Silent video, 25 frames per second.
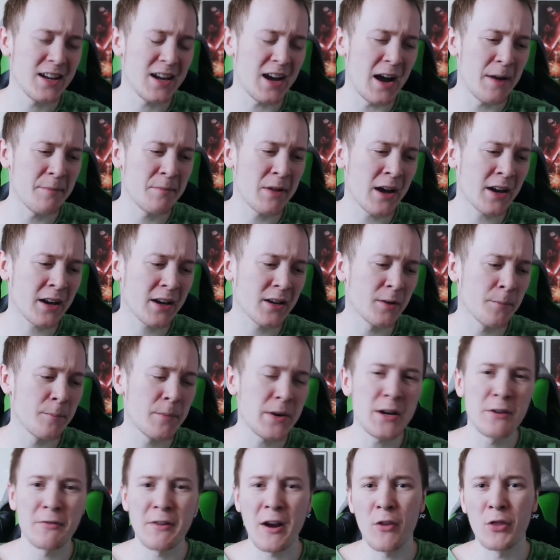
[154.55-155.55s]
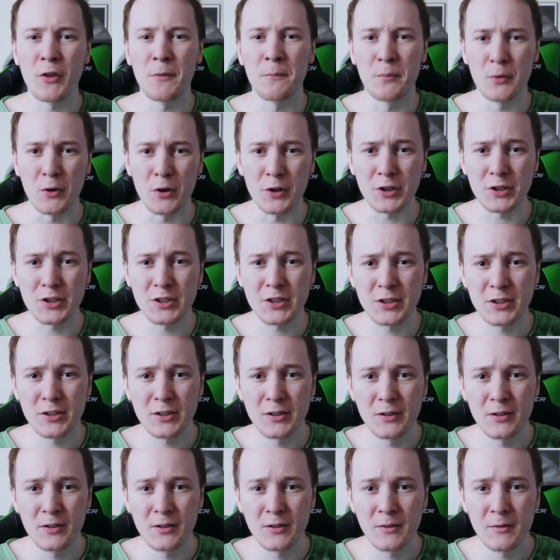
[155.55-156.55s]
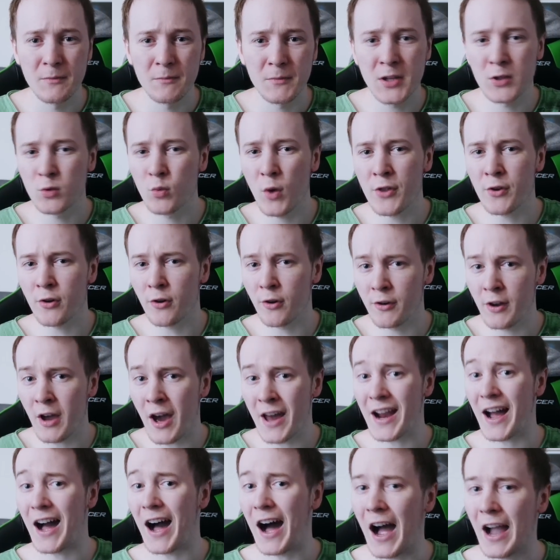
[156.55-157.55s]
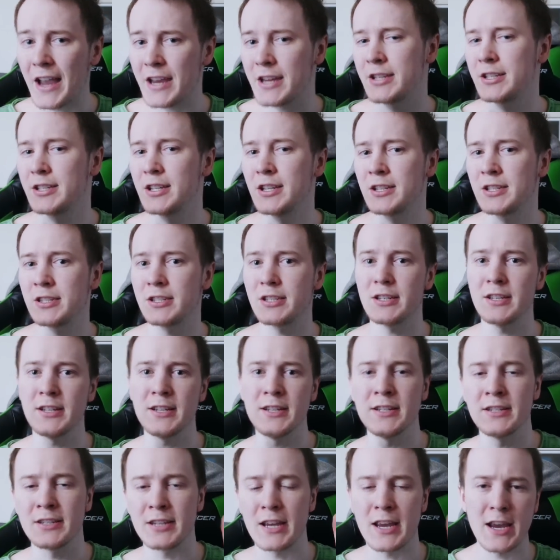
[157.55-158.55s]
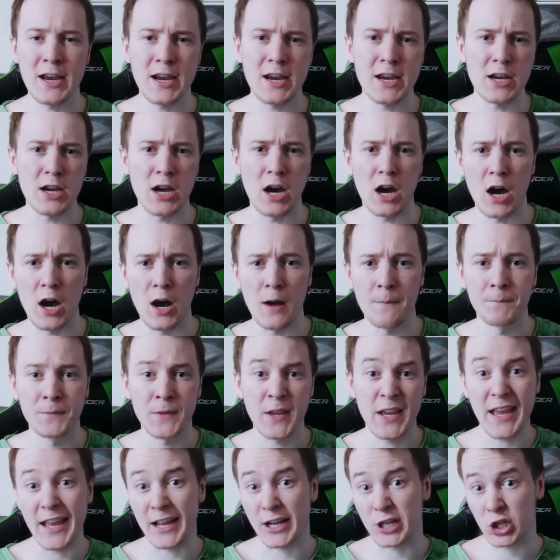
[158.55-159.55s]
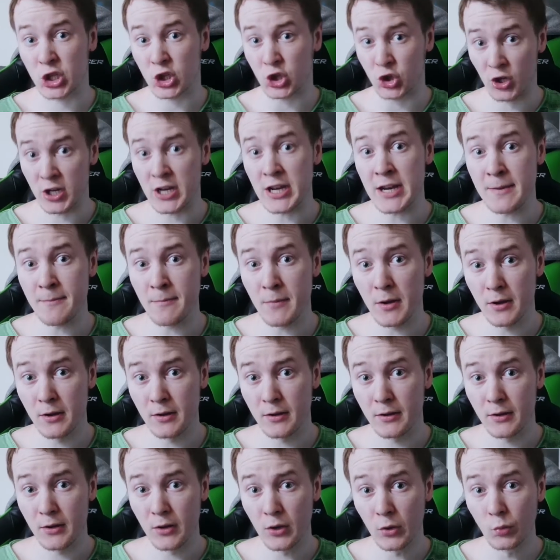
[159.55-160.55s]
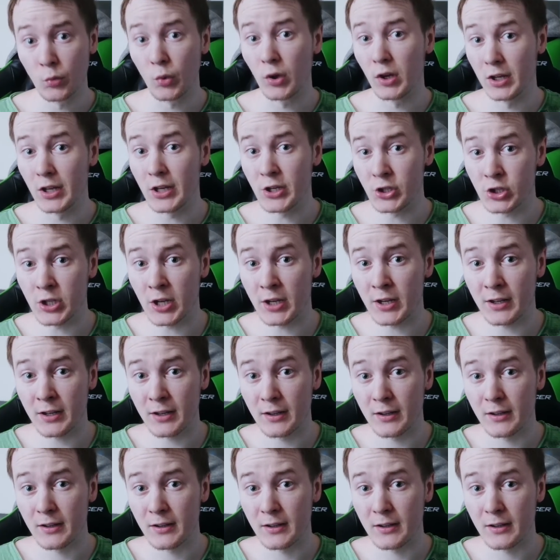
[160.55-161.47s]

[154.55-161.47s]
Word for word: I'm not gonna beat around the bush. Because whether or not ISIS is a uh, extreme religion,